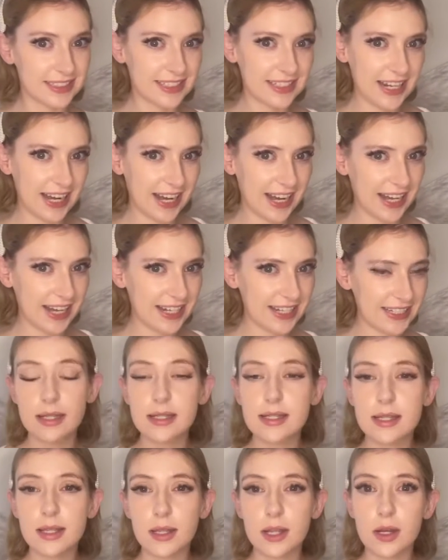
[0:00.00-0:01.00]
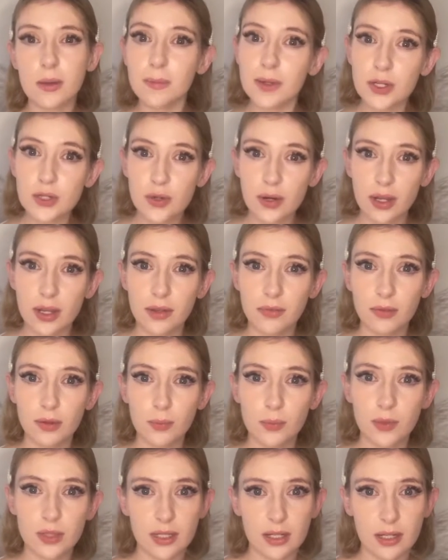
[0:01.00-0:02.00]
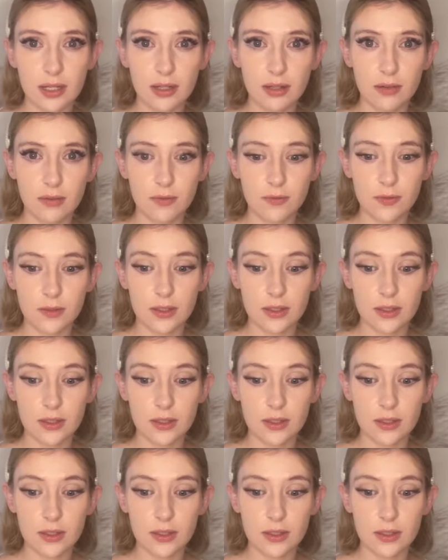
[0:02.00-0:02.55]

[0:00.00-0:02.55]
It is a little bit tricky from what I've